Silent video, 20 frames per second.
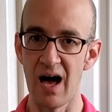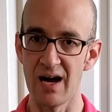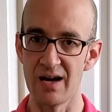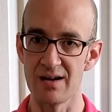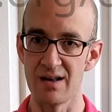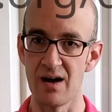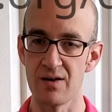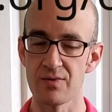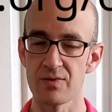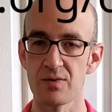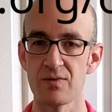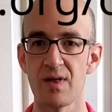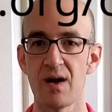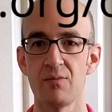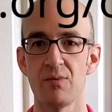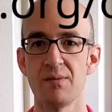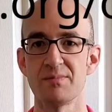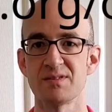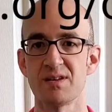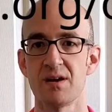I'll throw that
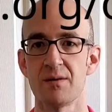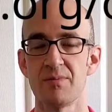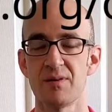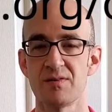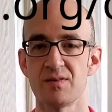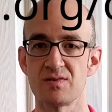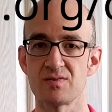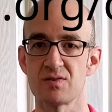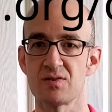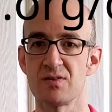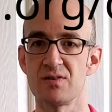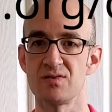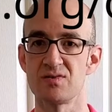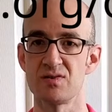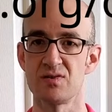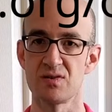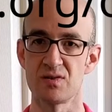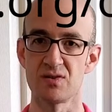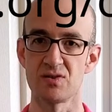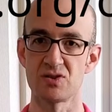website up on the screen so
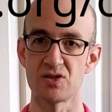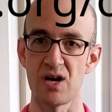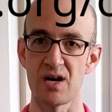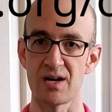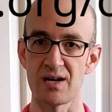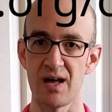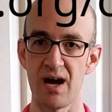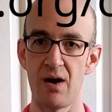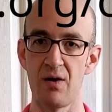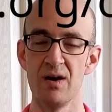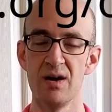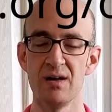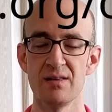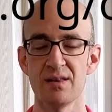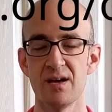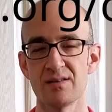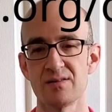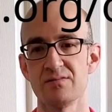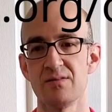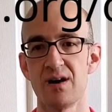you can check it out. It
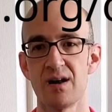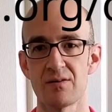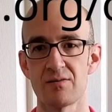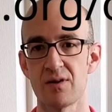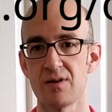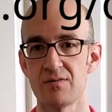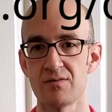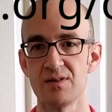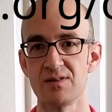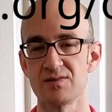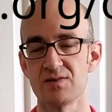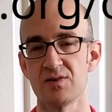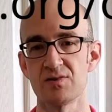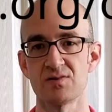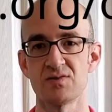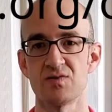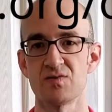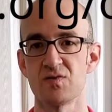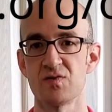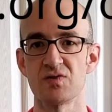has a lot of great
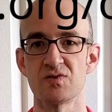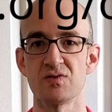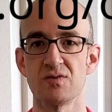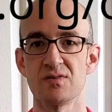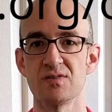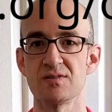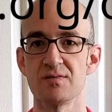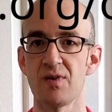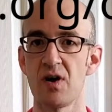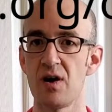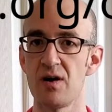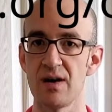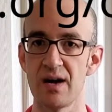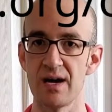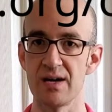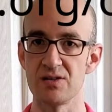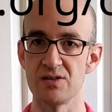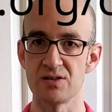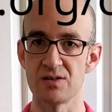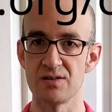resources for students of all
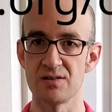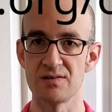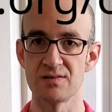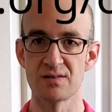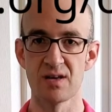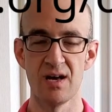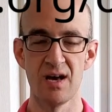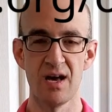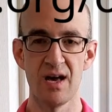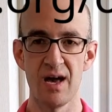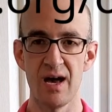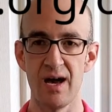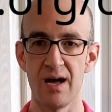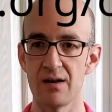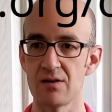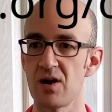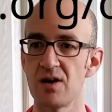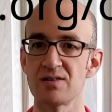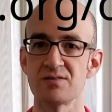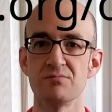ages and
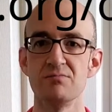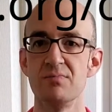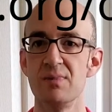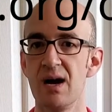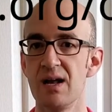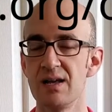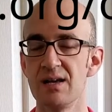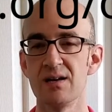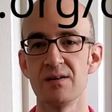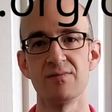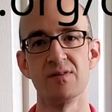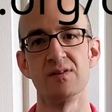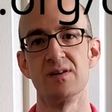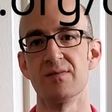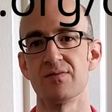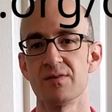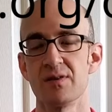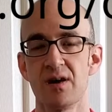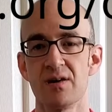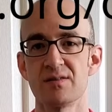across many of the
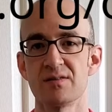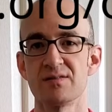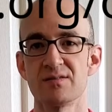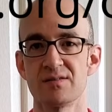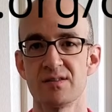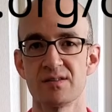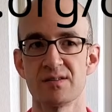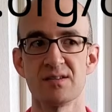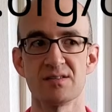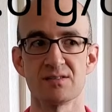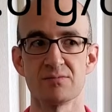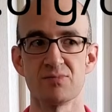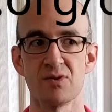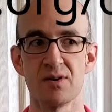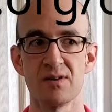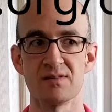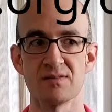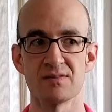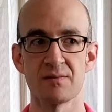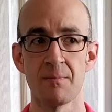different artistic
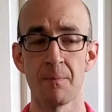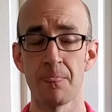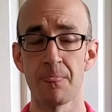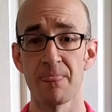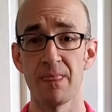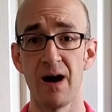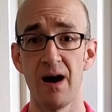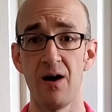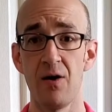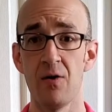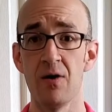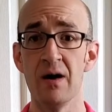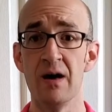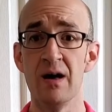disciplines. Now,